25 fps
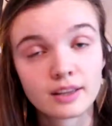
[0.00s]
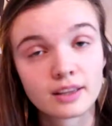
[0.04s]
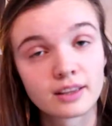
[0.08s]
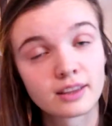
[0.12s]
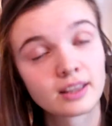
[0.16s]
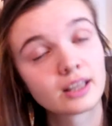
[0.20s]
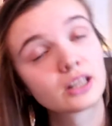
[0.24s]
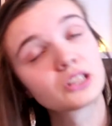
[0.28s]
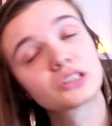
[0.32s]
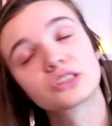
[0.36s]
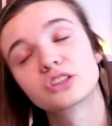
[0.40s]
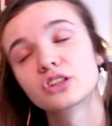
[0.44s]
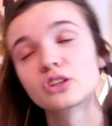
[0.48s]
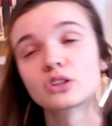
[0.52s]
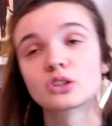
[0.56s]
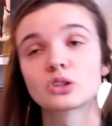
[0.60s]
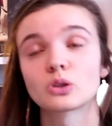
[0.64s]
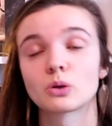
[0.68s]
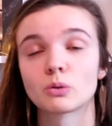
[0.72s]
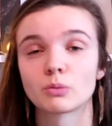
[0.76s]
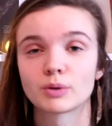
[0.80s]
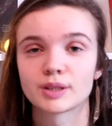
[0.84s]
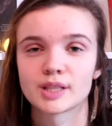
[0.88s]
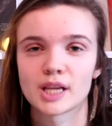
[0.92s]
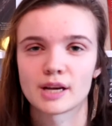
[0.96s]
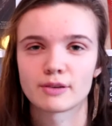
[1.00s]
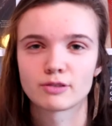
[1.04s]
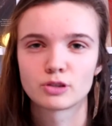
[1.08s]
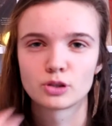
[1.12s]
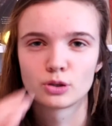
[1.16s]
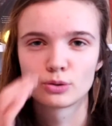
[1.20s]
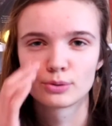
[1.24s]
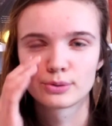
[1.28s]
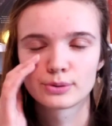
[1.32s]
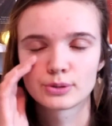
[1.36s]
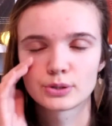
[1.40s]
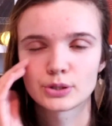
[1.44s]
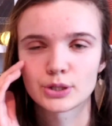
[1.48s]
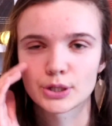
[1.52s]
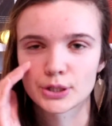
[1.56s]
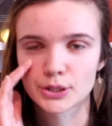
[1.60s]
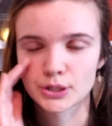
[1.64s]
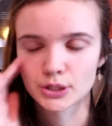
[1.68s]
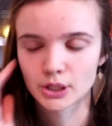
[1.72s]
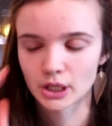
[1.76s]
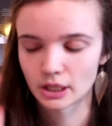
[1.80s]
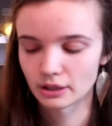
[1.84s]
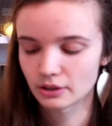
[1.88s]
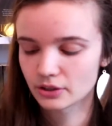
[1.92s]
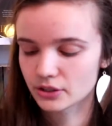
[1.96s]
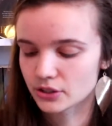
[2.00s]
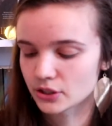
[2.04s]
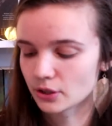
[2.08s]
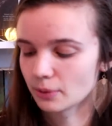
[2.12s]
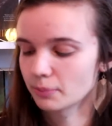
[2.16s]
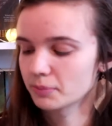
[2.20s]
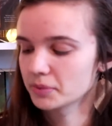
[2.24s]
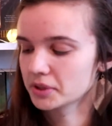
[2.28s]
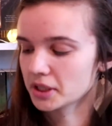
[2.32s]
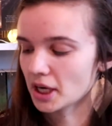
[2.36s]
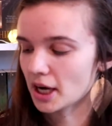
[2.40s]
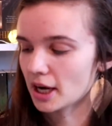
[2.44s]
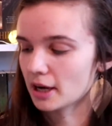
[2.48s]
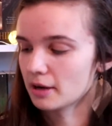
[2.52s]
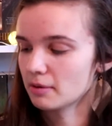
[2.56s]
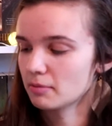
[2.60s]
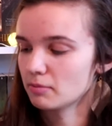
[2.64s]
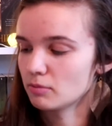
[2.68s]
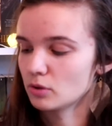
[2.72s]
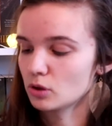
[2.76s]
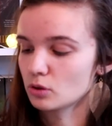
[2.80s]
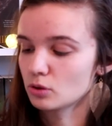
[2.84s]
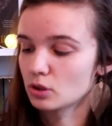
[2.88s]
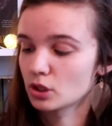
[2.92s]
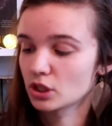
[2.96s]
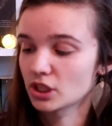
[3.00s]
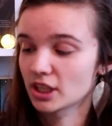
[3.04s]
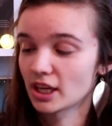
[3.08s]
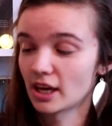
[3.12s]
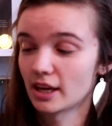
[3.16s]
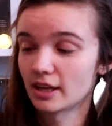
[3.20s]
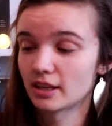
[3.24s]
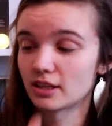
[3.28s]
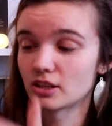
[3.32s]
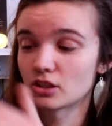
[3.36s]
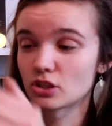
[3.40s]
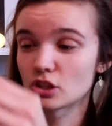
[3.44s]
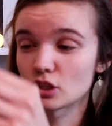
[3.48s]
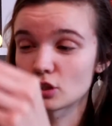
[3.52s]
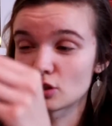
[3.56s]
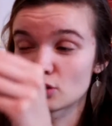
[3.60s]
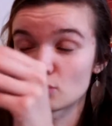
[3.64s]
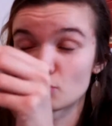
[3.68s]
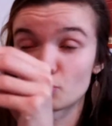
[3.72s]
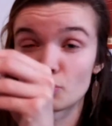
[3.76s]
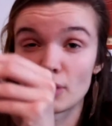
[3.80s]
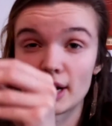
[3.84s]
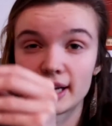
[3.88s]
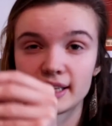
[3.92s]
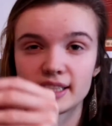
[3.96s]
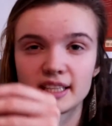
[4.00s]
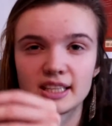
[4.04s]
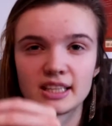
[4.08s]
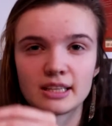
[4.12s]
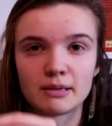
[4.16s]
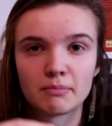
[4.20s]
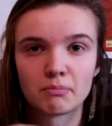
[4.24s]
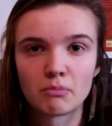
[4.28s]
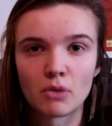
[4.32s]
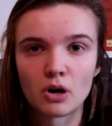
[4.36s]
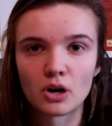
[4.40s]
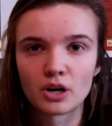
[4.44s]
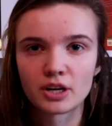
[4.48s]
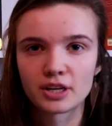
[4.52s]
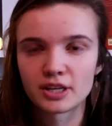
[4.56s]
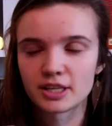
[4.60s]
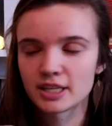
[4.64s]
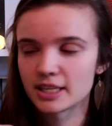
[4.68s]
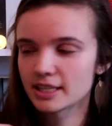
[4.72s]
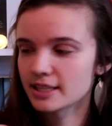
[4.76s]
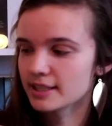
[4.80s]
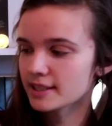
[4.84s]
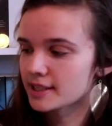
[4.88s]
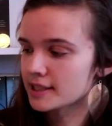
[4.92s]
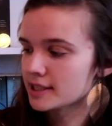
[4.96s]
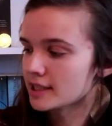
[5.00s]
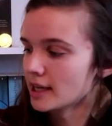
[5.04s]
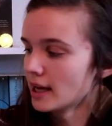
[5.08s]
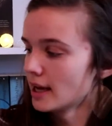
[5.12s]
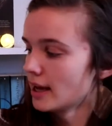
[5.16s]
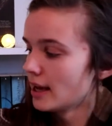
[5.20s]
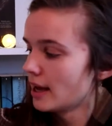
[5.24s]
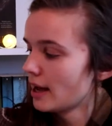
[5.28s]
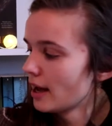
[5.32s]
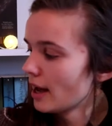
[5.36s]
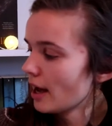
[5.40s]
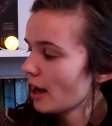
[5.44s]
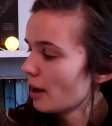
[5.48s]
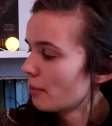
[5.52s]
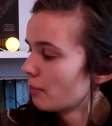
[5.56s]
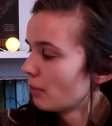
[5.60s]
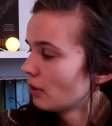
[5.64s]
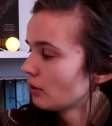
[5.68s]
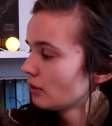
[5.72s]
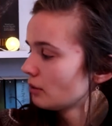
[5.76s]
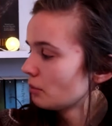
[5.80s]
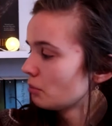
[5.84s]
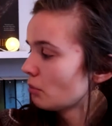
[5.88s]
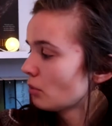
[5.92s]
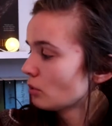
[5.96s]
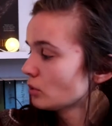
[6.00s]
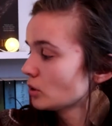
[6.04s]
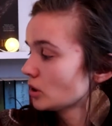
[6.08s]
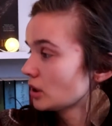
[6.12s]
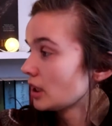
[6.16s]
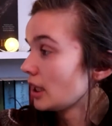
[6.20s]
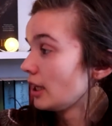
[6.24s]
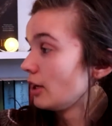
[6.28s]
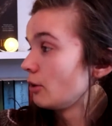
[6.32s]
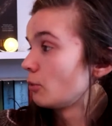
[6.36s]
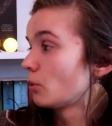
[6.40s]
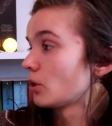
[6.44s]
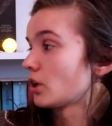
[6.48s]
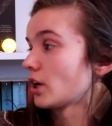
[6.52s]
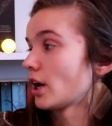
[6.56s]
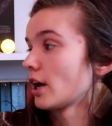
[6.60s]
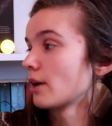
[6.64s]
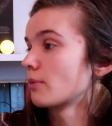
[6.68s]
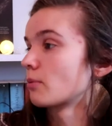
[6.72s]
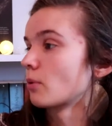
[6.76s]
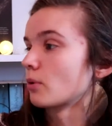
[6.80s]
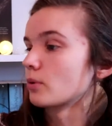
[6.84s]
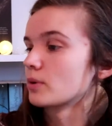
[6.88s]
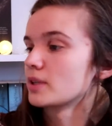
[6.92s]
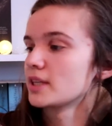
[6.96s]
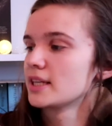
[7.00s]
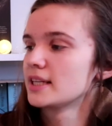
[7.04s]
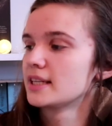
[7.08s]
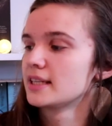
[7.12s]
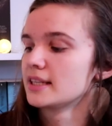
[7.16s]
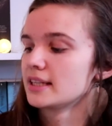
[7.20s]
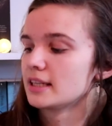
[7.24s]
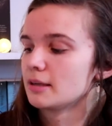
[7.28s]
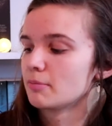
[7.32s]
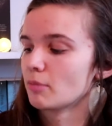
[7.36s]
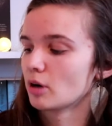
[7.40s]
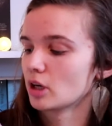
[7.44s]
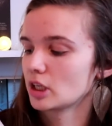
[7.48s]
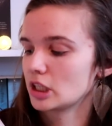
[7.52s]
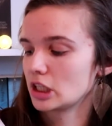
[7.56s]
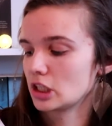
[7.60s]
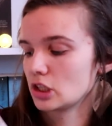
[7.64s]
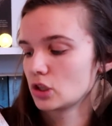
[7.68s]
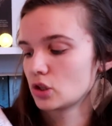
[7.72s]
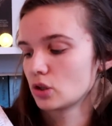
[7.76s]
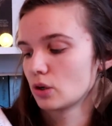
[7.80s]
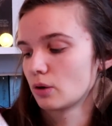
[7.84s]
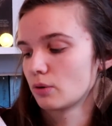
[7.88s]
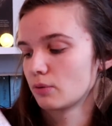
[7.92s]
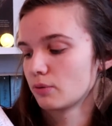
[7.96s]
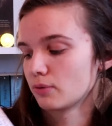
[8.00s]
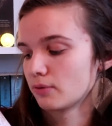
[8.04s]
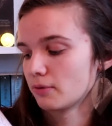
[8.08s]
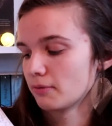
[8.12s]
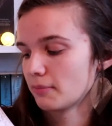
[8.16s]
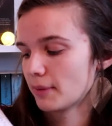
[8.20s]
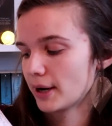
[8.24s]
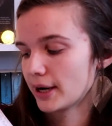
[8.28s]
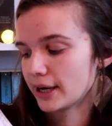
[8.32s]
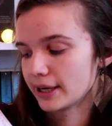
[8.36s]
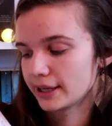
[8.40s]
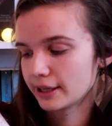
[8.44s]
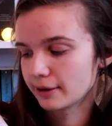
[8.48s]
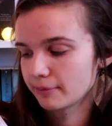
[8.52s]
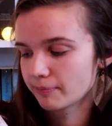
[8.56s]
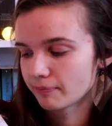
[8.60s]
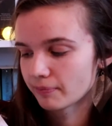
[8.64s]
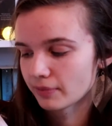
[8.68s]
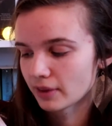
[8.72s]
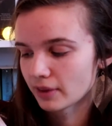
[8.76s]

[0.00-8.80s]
The thing is, you don't always have to use just color. Sometimes you just can just write in the margins. Mostly what I wrote in the margins of my